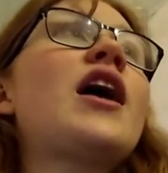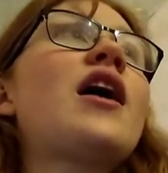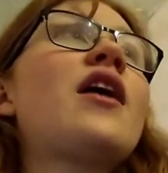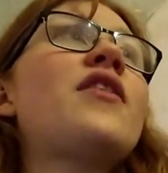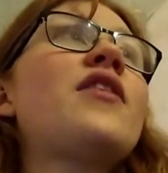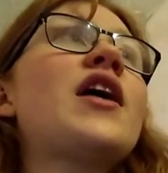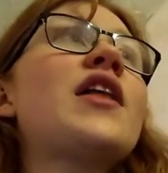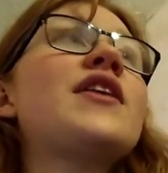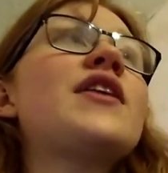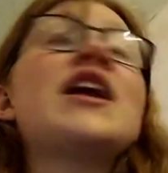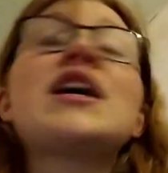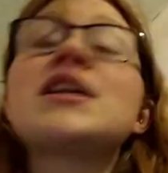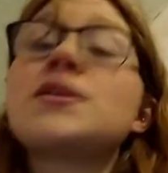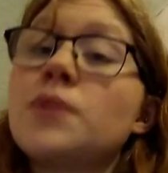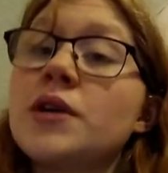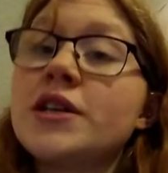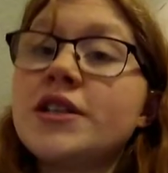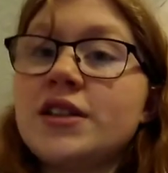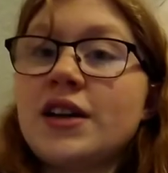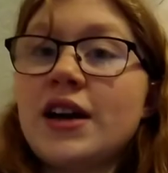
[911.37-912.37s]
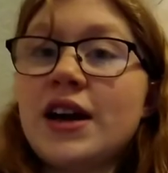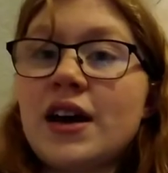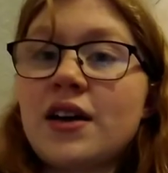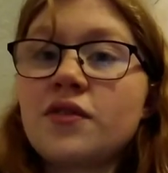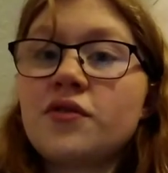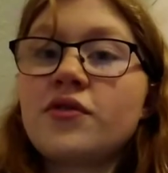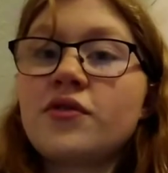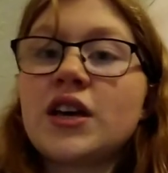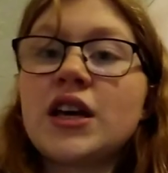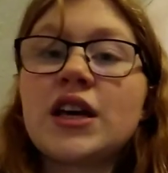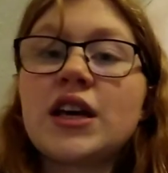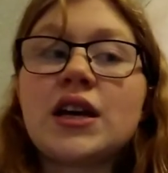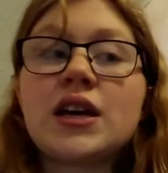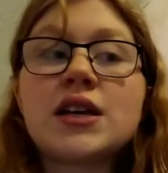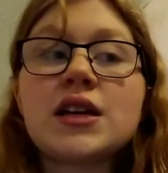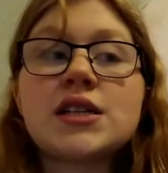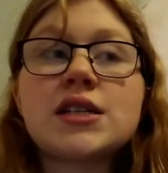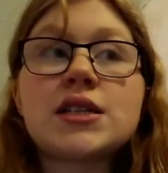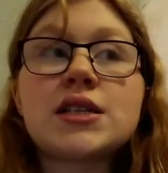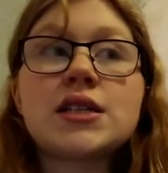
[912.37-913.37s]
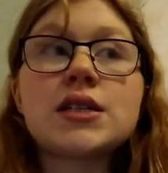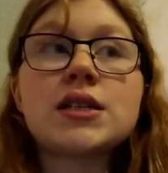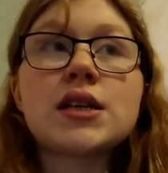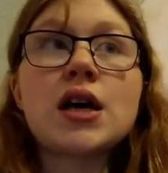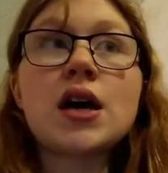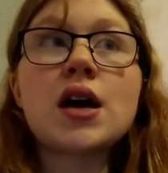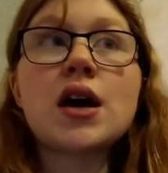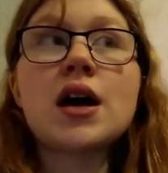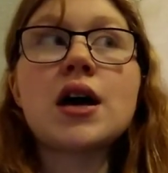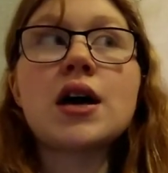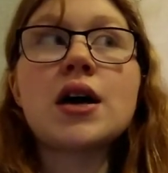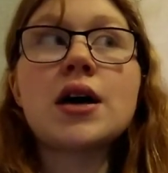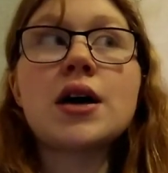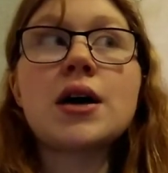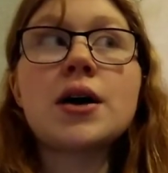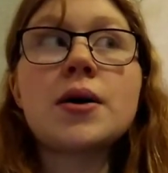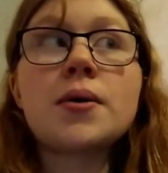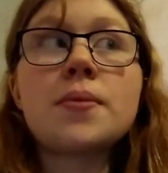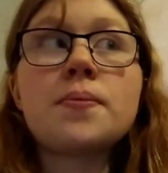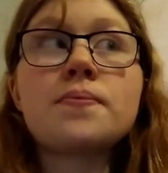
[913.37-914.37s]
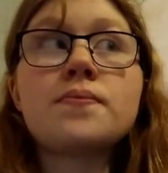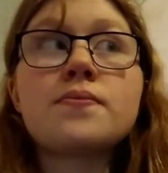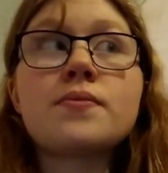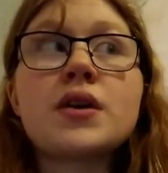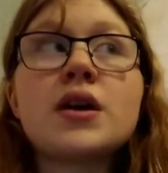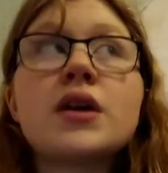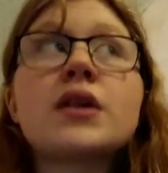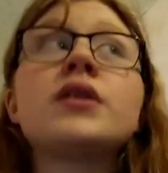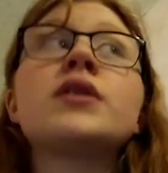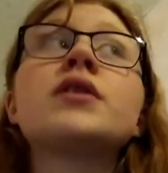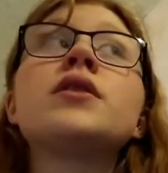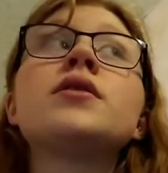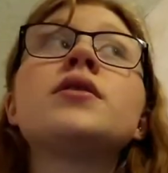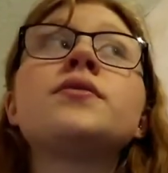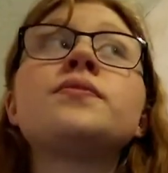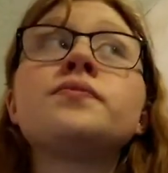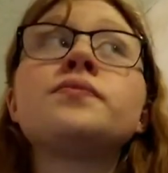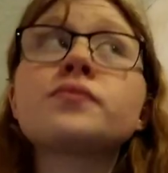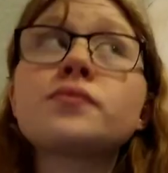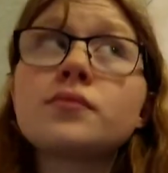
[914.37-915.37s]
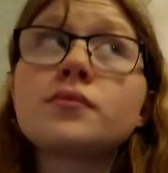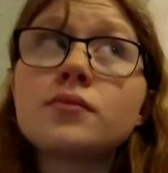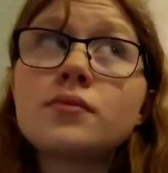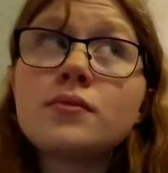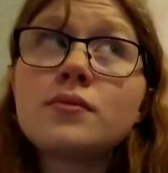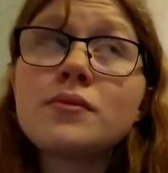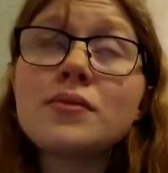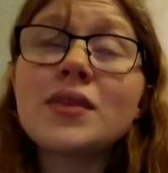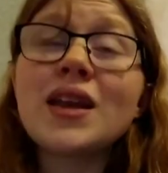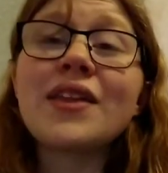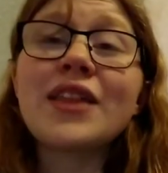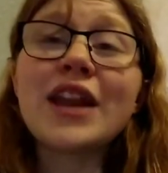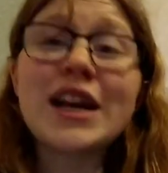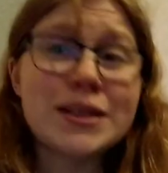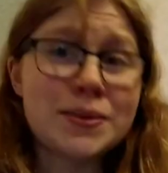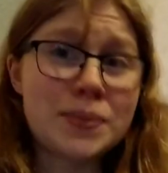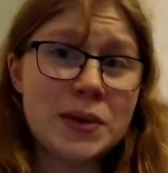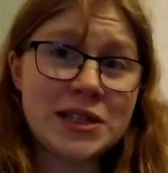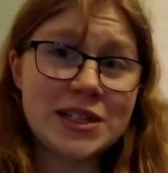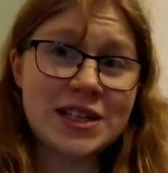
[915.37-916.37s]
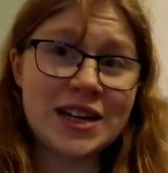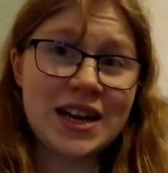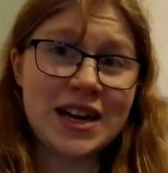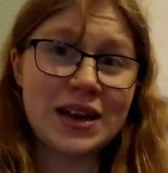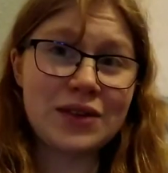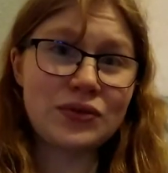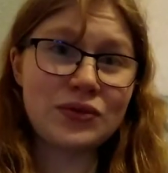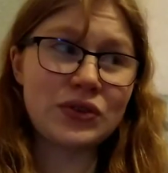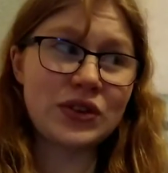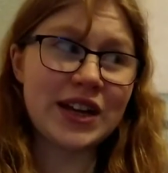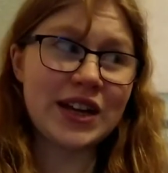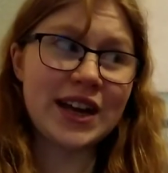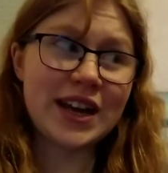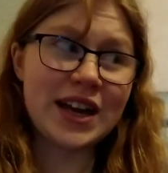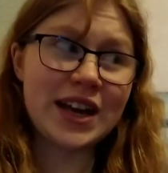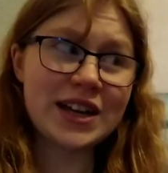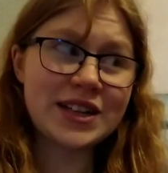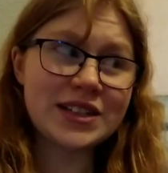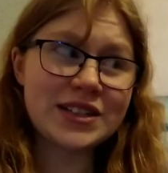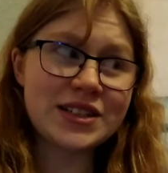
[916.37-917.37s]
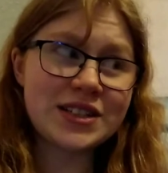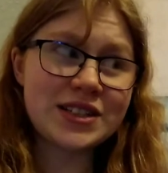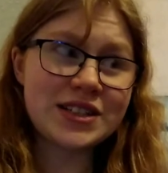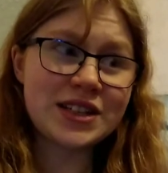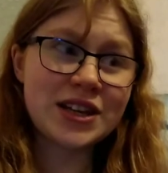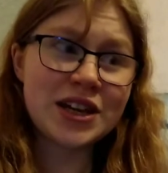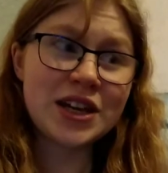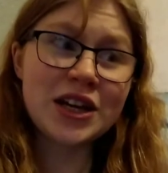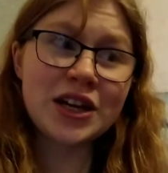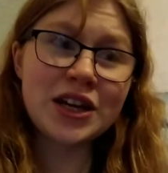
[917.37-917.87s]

And then the last person I have is, the last person I have in case,